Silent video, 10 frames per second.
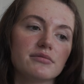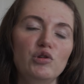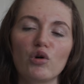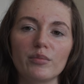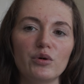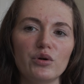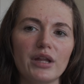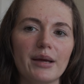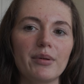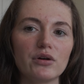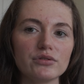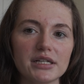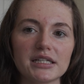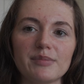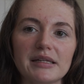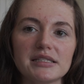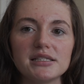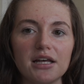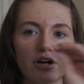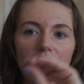normal like bills and expenses
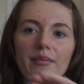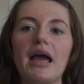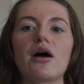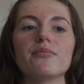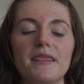that are coming out.